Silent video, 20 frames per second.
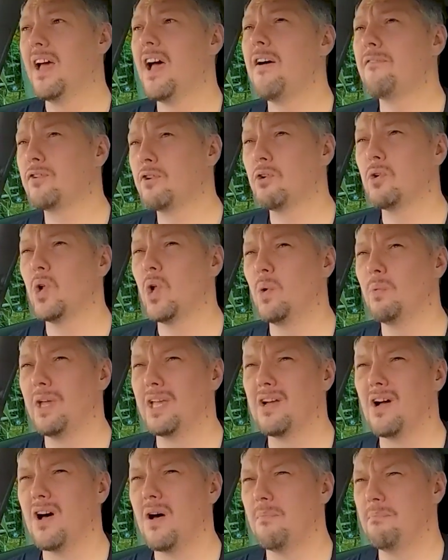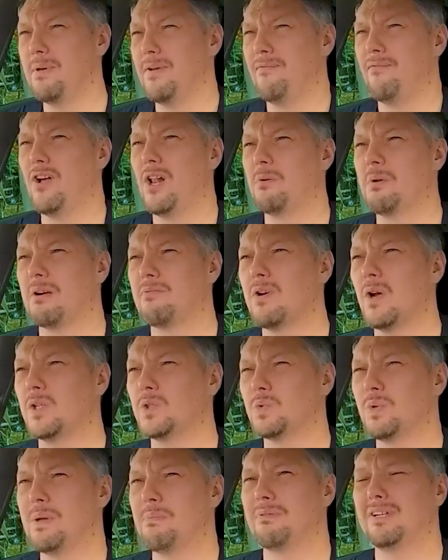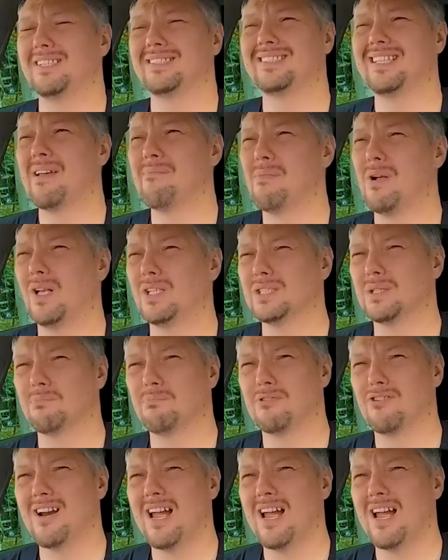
After all, we can't be following a road sweeper at 10 miles per